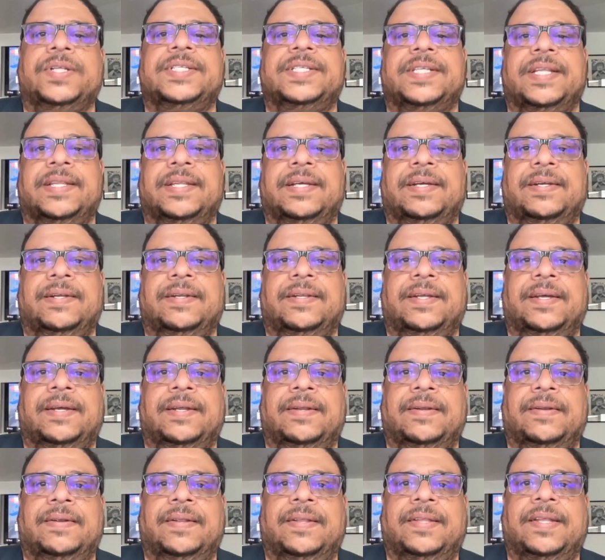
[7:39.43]
words and the
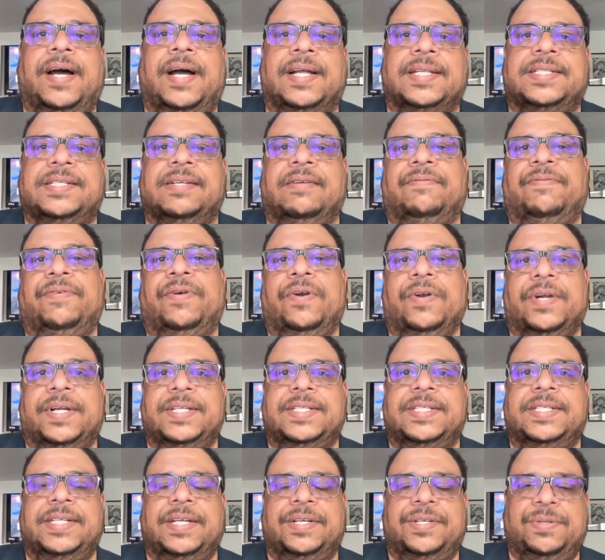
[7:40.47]
thoughts of
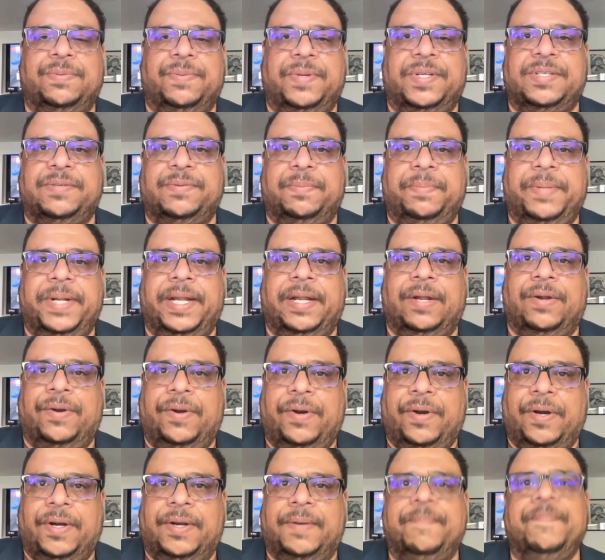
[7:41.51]
her constituents were
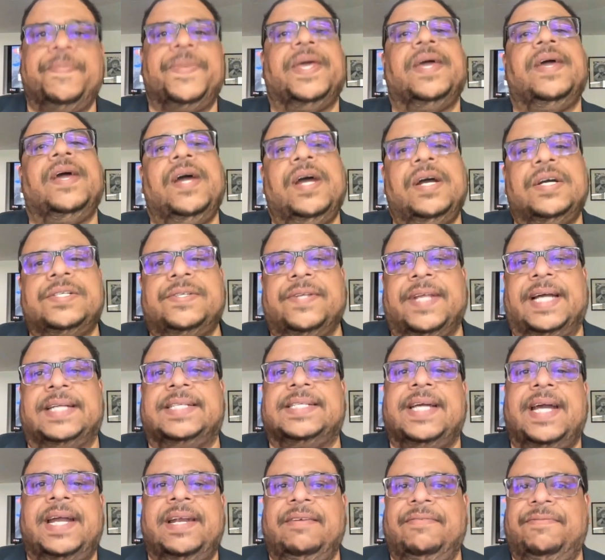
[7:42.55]
being heard. So
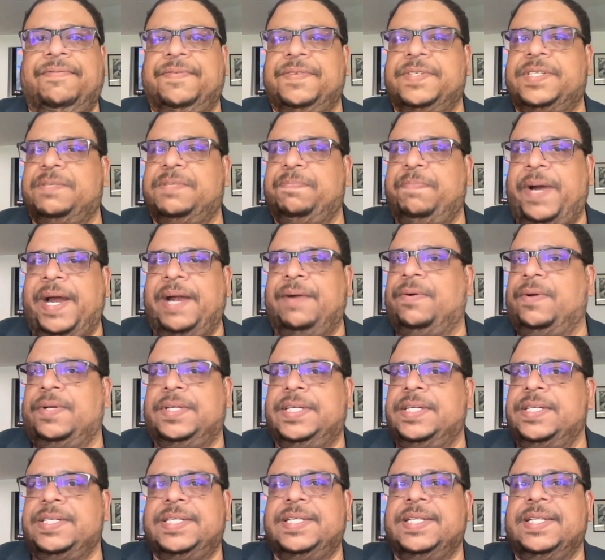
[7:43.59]
that's kind of
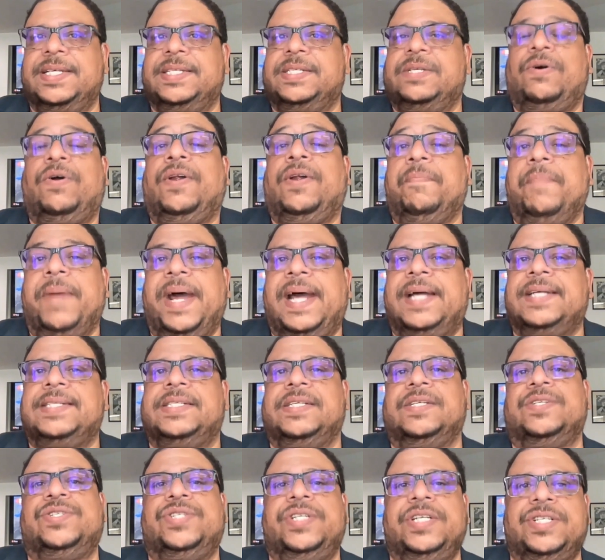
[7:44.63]
spiraled into this whole
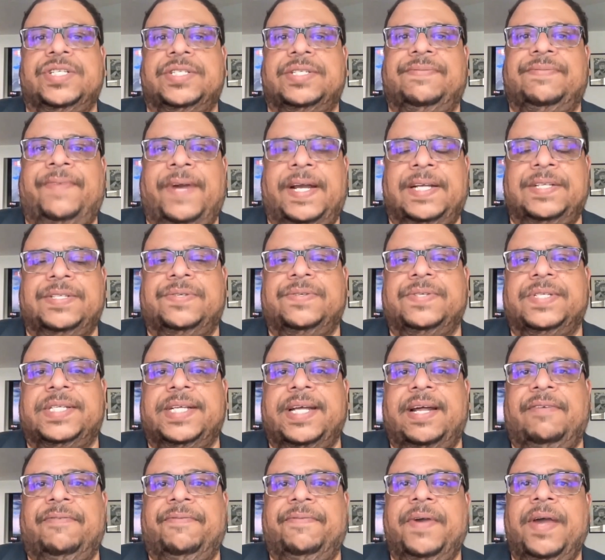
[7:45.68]
mess, and she just finds
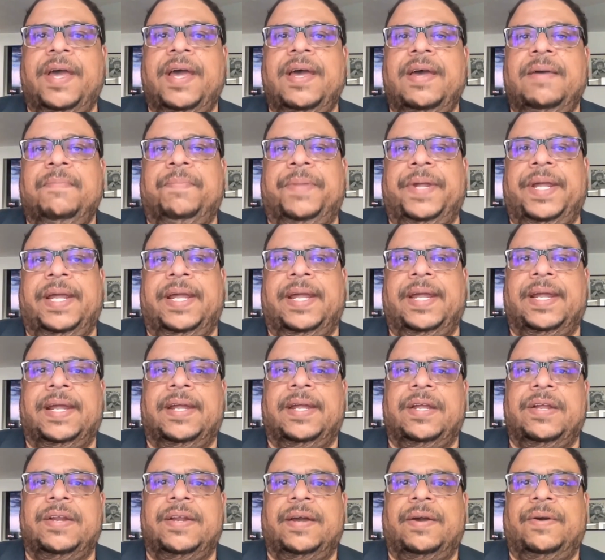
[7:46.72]
herself
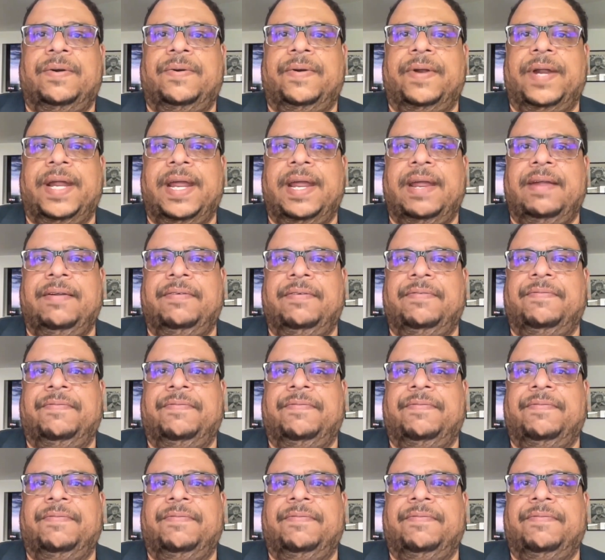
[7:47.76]
being, you know,